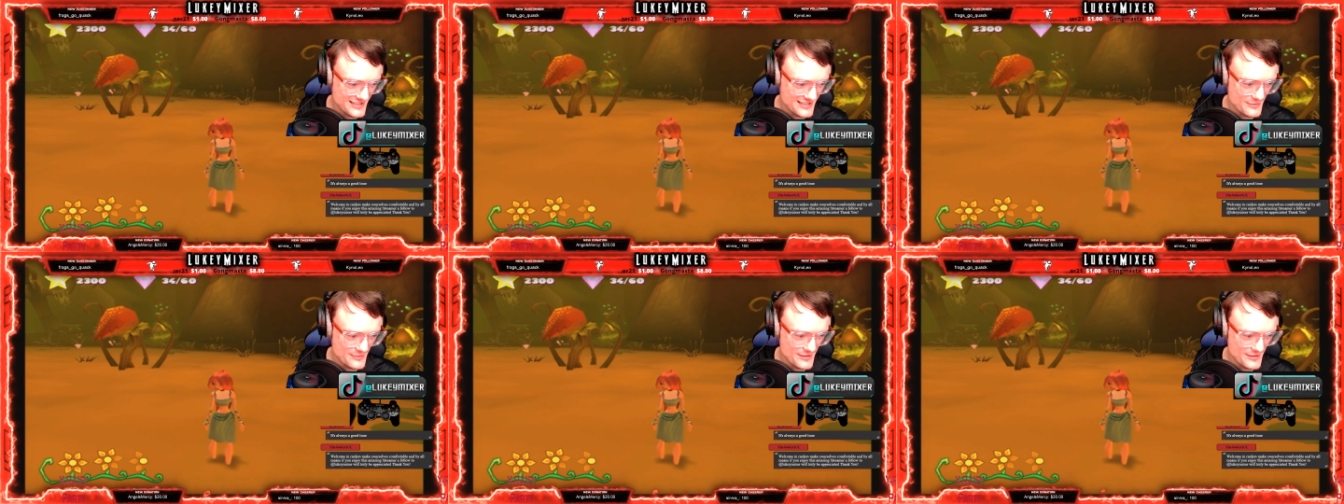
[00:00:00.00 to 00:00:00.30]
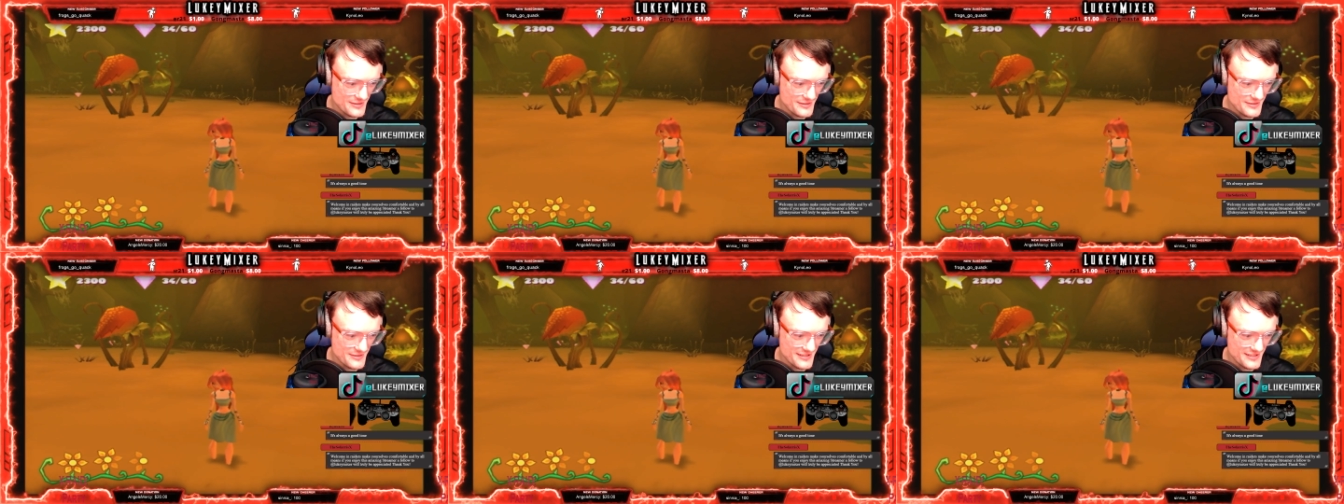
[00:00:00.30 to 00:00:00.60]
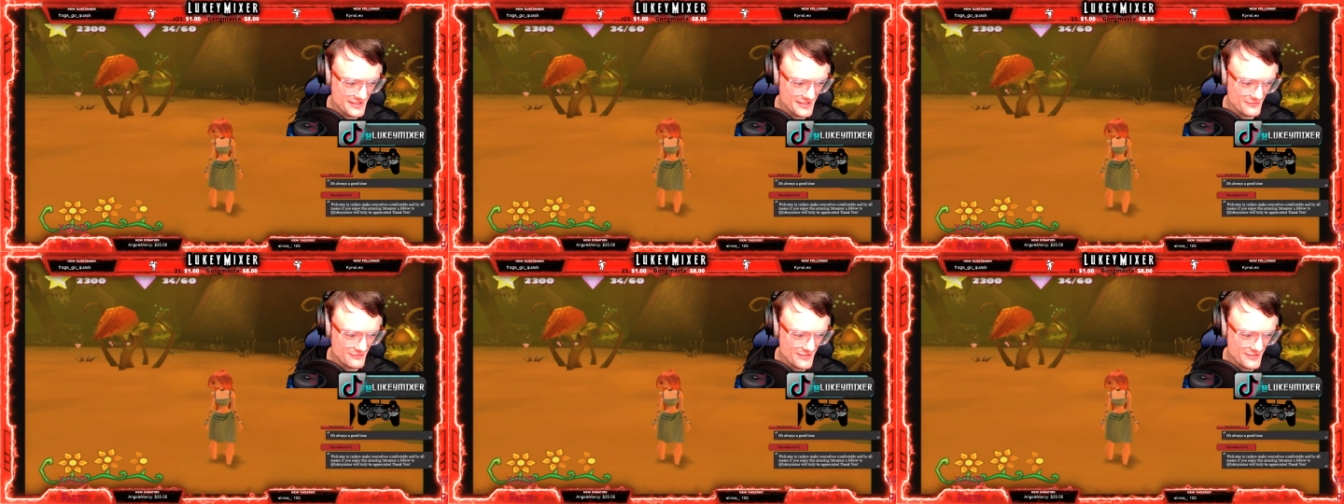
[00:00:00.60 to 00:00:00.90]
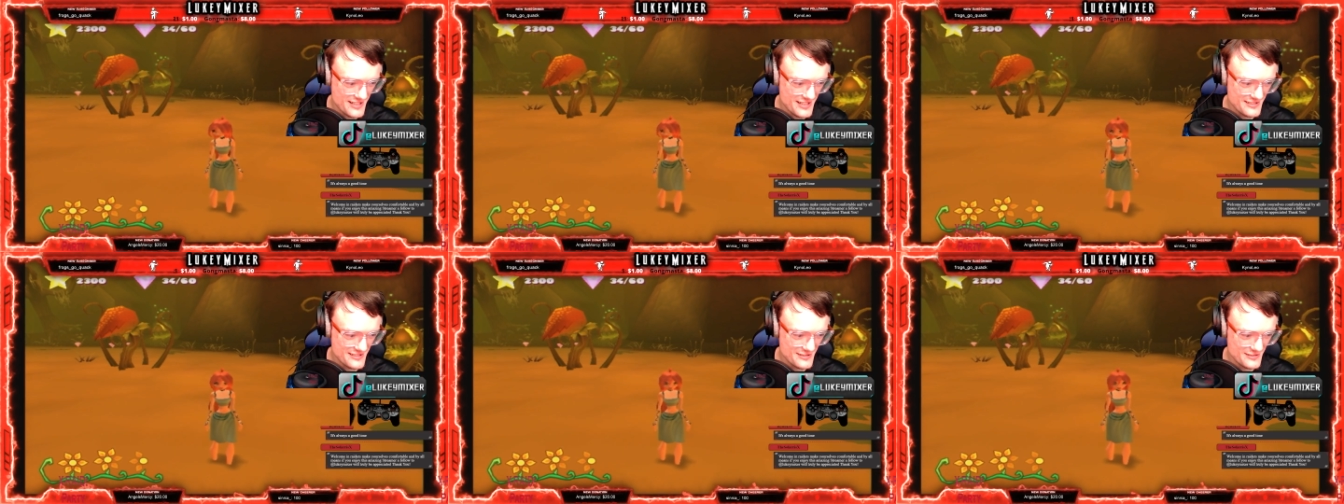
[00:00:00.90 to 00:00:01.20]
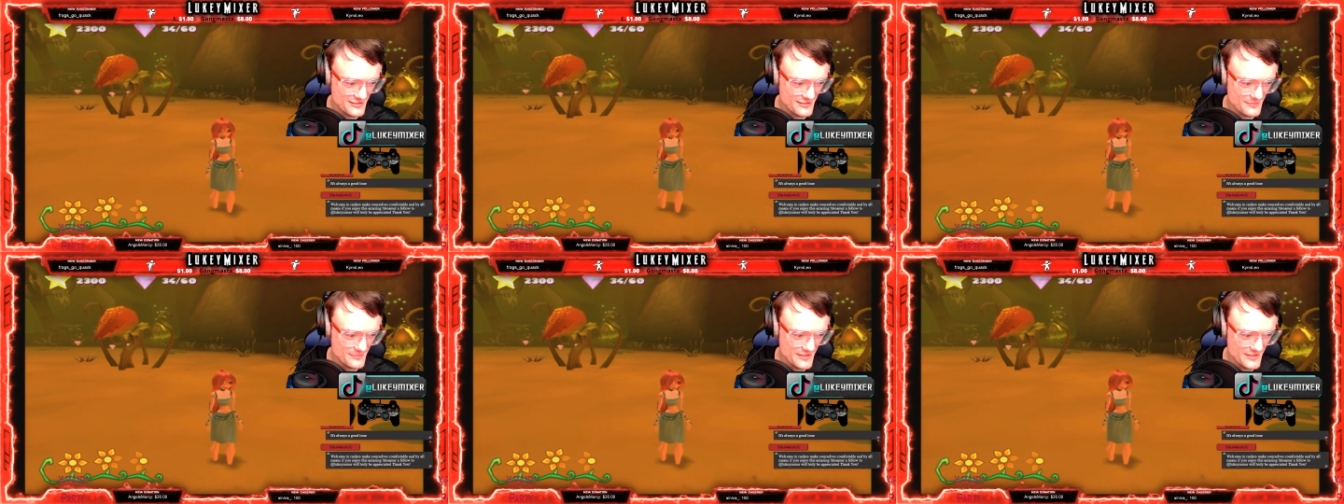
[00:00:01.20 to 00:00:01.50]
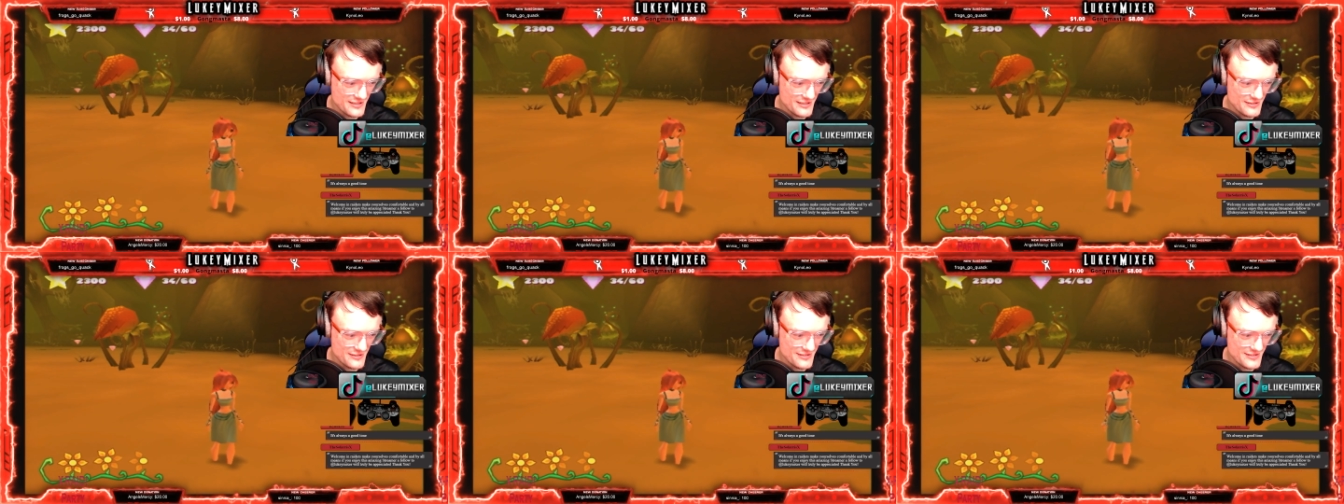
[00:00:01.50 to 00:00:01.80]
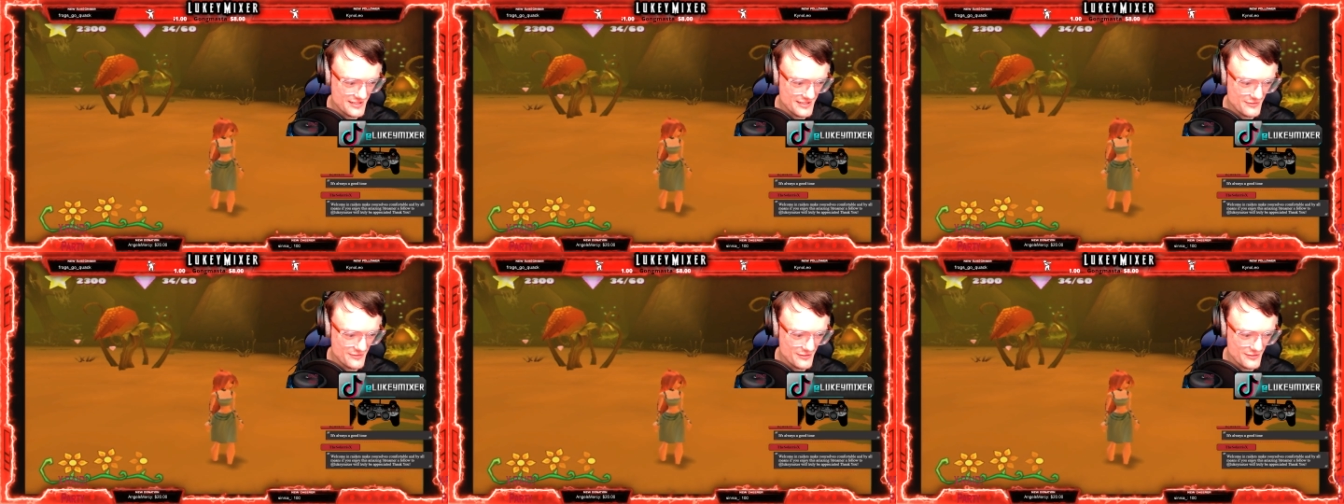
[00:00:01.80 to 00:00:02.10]
well in Raiders make
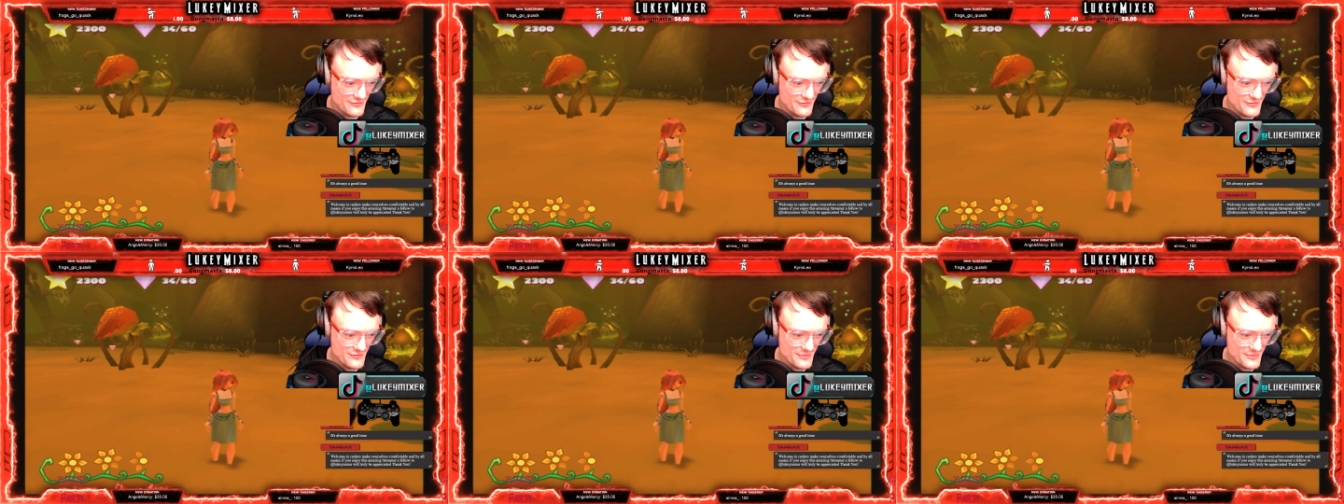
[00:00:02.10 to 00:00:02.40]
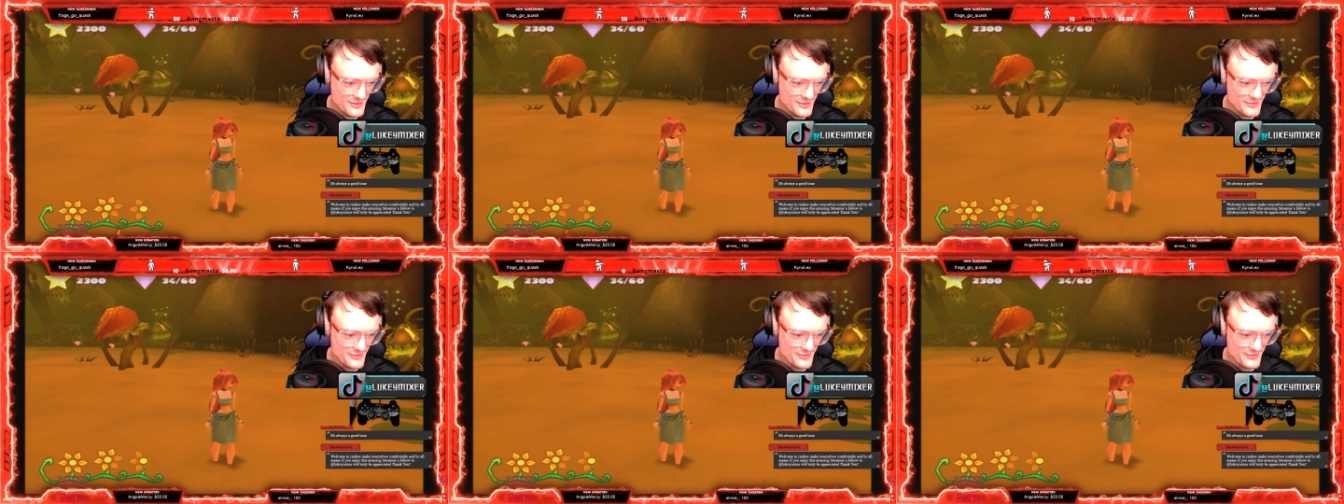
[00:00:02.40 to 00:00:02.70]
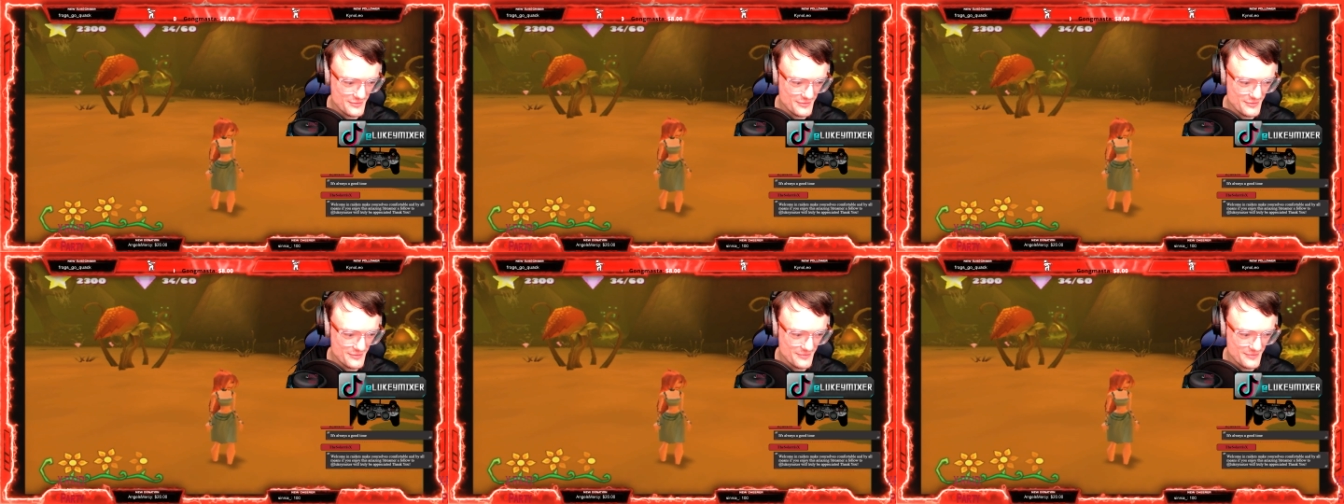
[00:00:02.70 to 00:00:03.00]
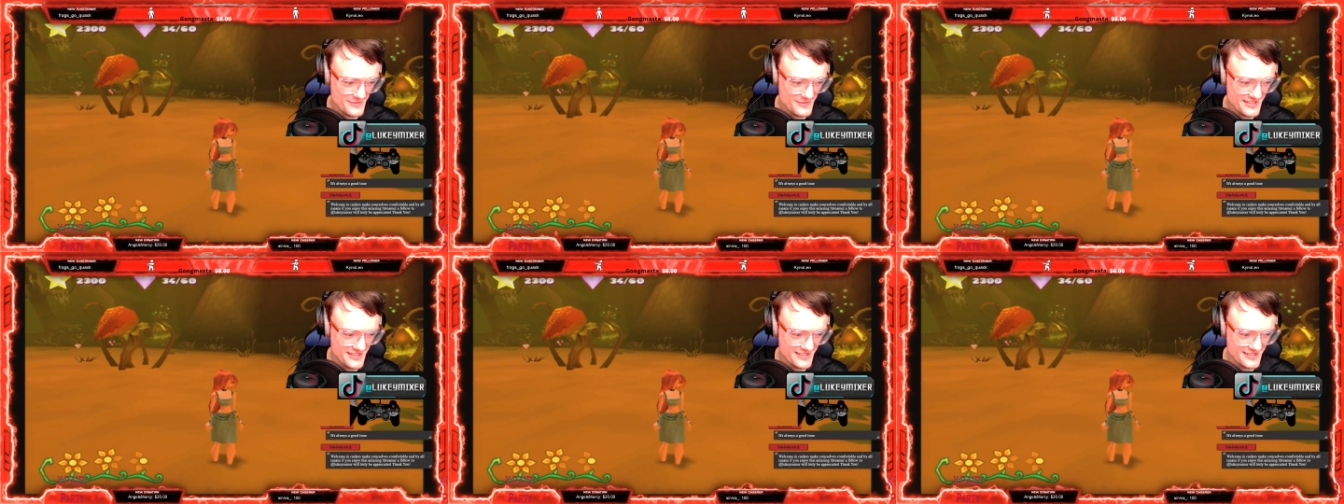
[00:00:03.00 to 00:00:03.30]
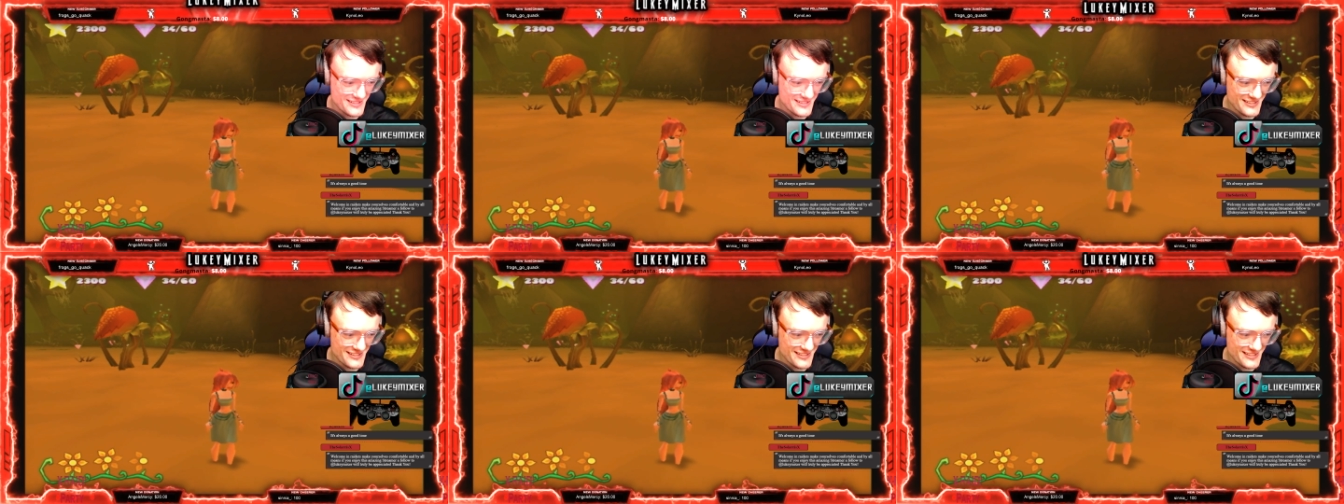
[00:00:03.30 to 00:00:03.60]
yourself comfortable all means